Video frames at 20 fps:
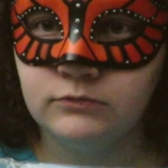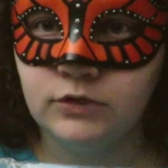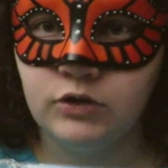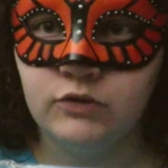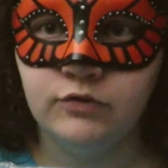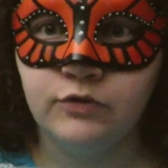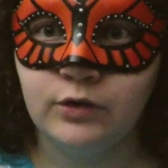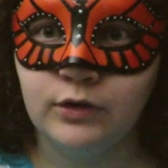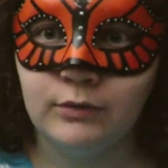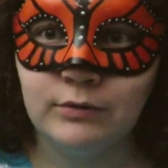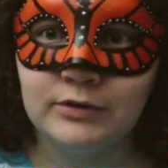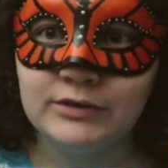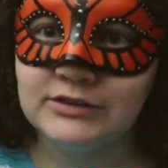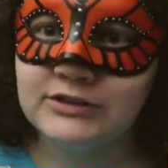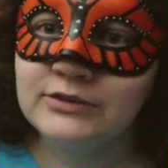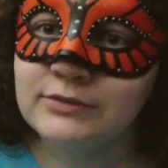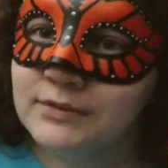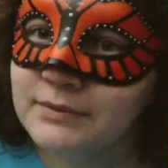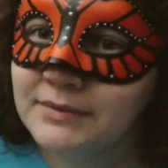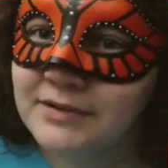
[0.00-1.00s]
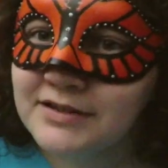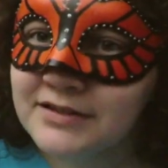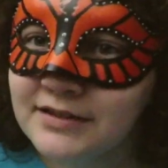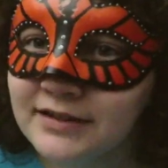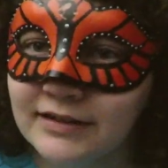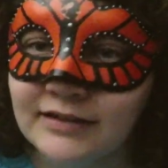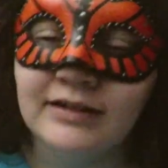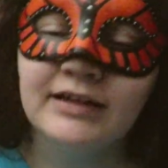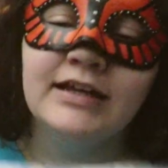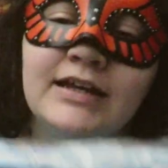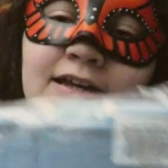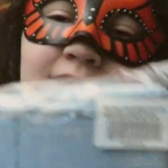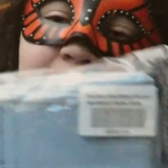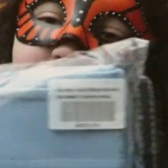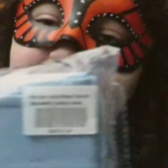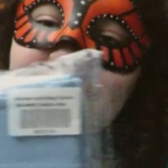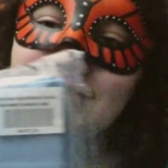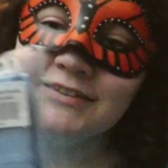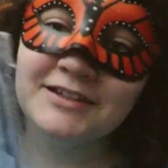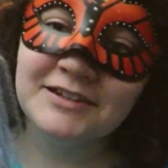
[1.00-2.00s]
Overall, what am I saying?
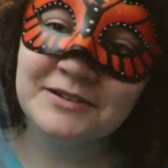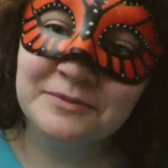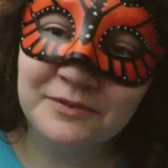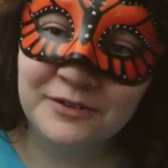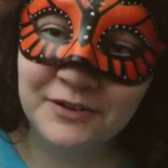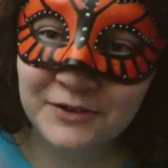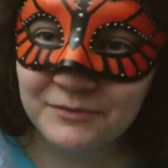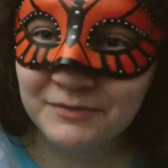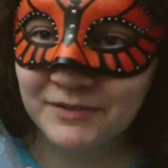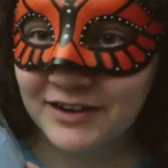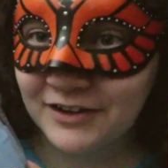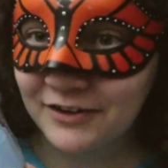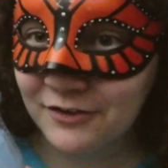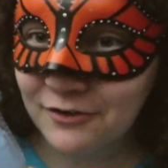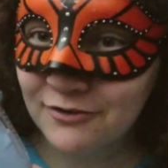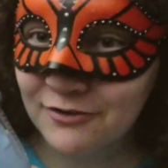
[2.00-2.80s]
It's the blue bear